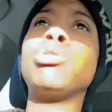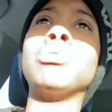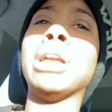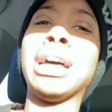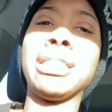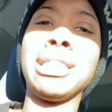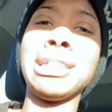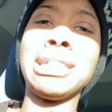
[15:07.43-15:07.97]
you're
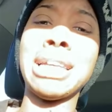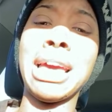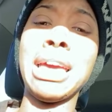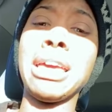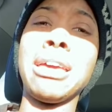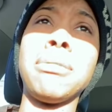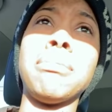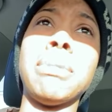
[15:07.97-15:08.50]
not the
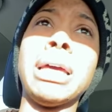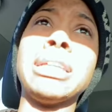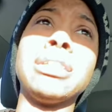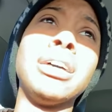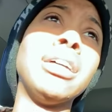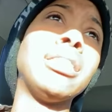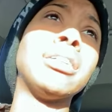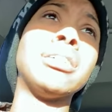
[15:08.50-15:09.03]
same as
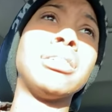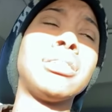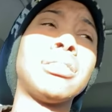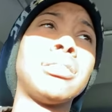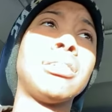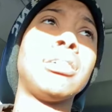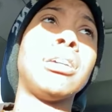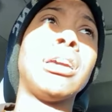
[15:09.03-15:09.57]

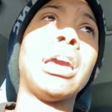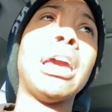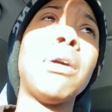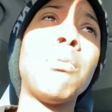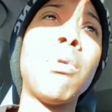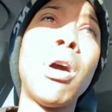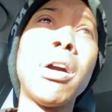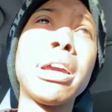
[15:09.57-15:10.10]
others,
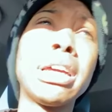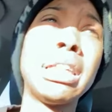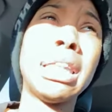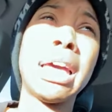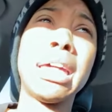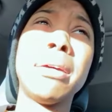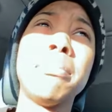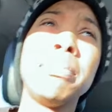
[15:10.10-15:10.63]
and walk in
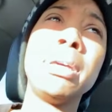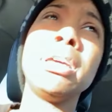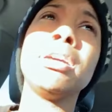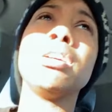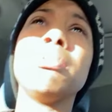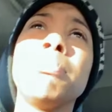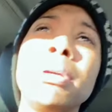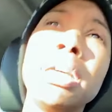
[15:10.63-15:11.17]
that and
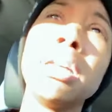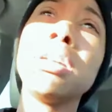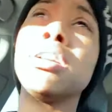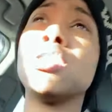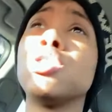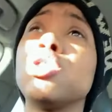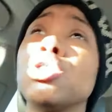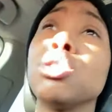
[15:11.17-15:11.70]
be in
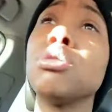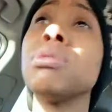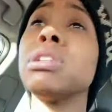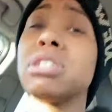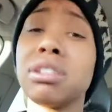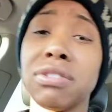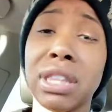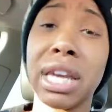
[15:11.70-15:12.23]
an
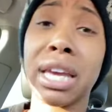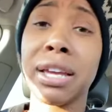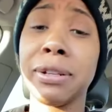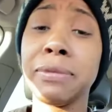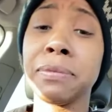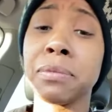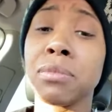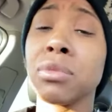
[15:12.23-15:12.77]
assurance of that.
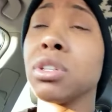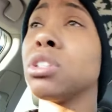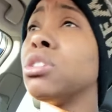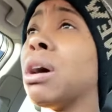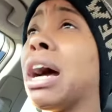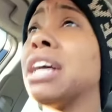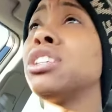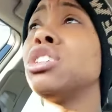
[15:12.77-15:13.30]

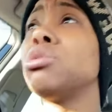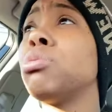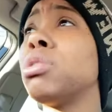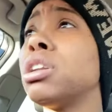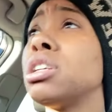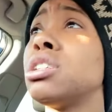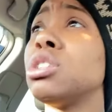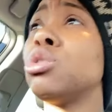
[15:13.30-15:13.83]
So I just
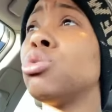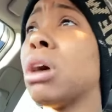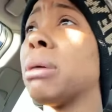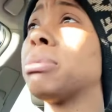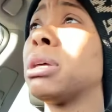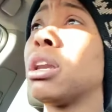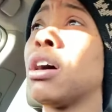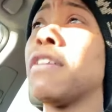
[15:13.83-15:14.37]
wanted to
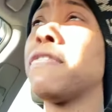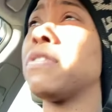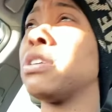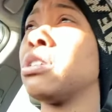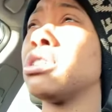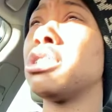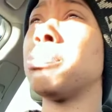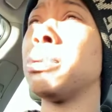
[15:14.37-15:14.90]
drop that off in
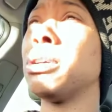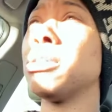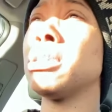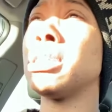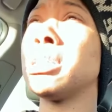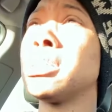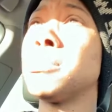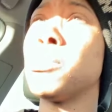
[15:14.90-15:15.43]
your
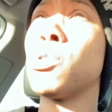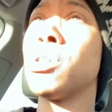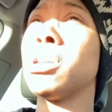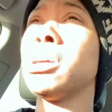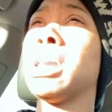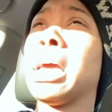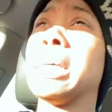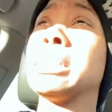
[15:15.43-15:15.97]
spirit this
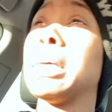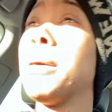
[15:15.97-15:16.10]
morning as